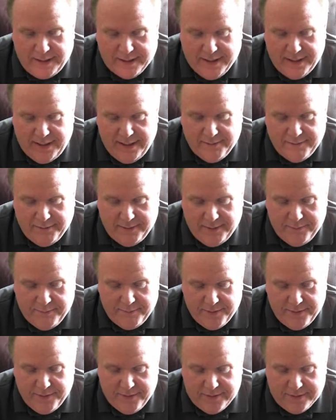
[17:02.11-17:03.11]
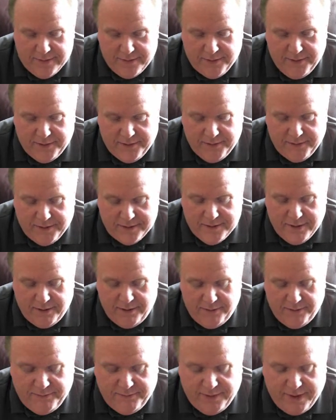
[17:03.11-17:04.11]
I kind of flipped through. I was looking through this
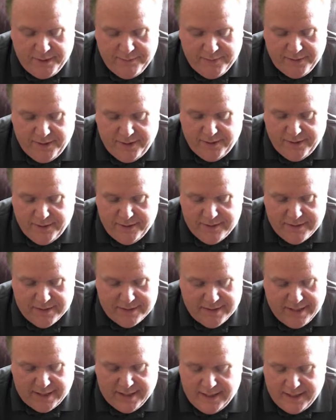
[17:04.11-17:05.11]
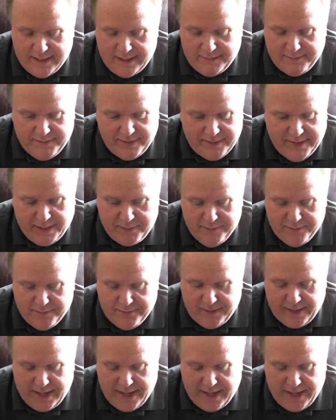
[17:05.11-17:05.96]
of Fame cards because I've done that